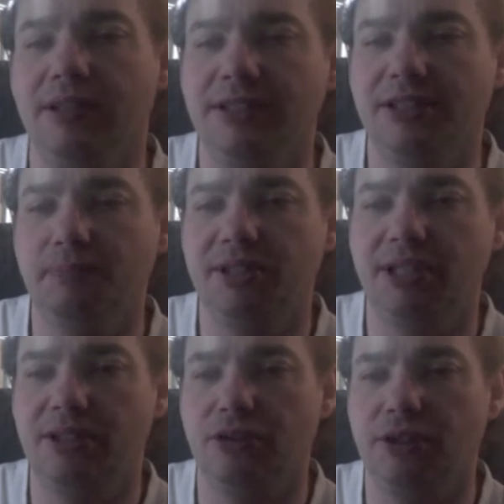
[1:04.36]
this
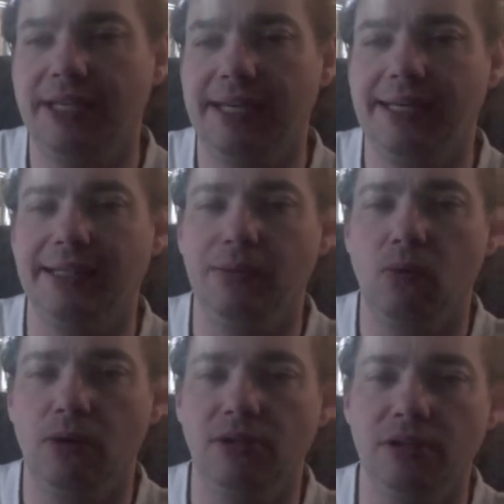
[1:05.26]
particular kit and
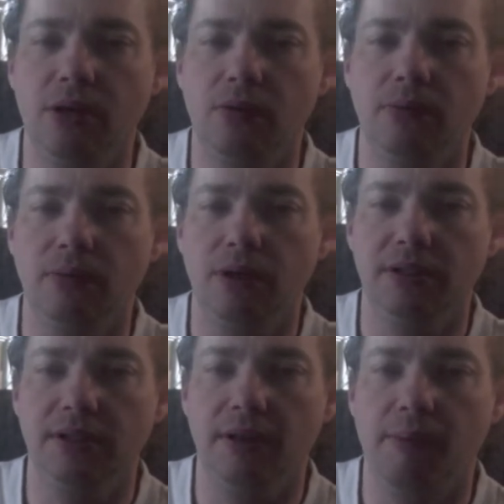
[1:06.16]
want to know
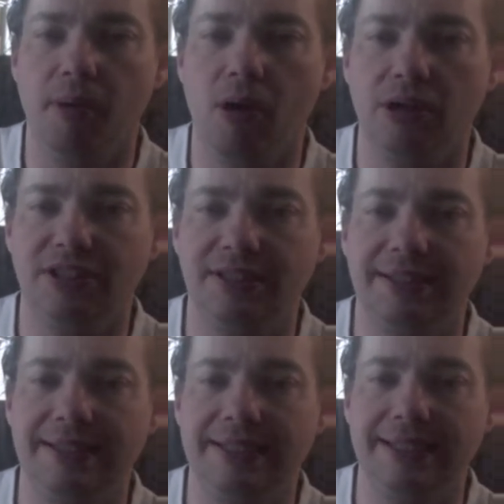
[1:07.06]
the parts
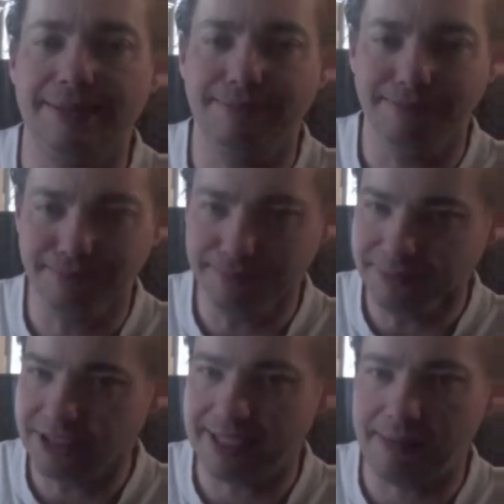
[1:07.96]
that's in it,
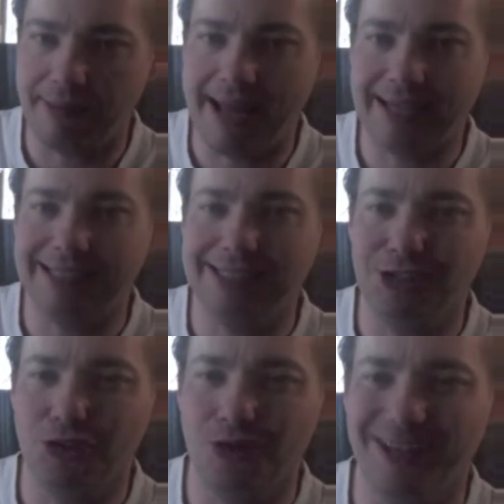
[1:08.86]
sit back and
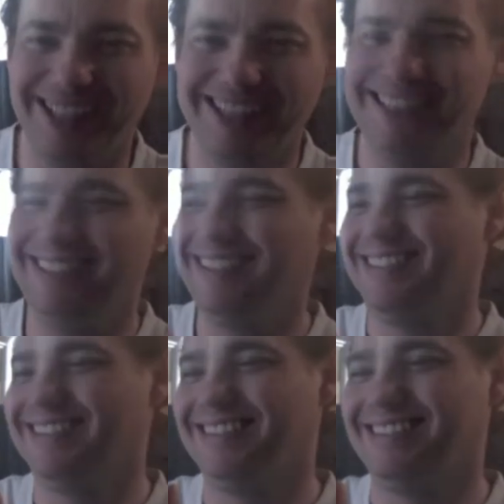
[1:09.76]
enjoy.
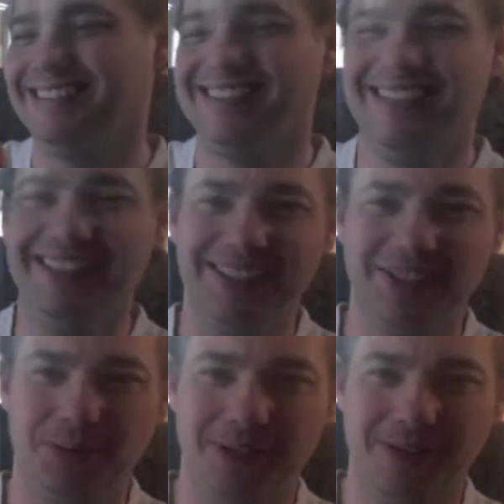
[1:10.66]

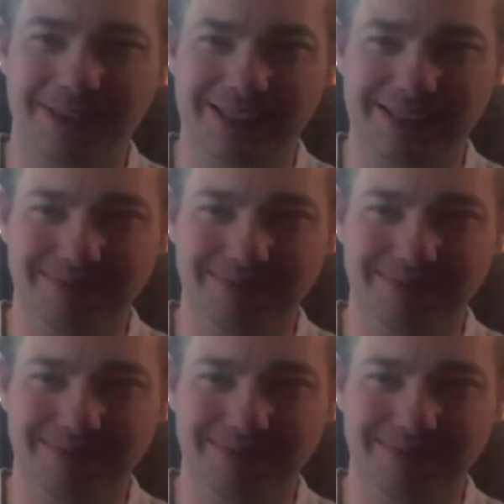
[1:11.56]
Because we're going to